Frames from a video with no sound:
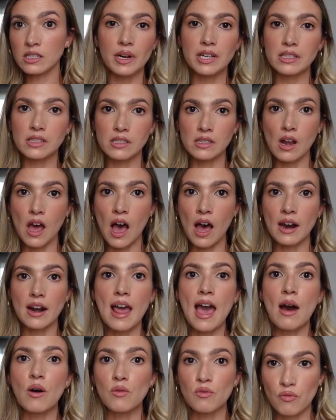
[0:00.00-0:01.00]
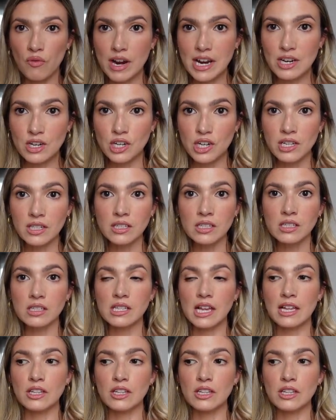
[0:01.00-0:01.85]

but it's not outrageous.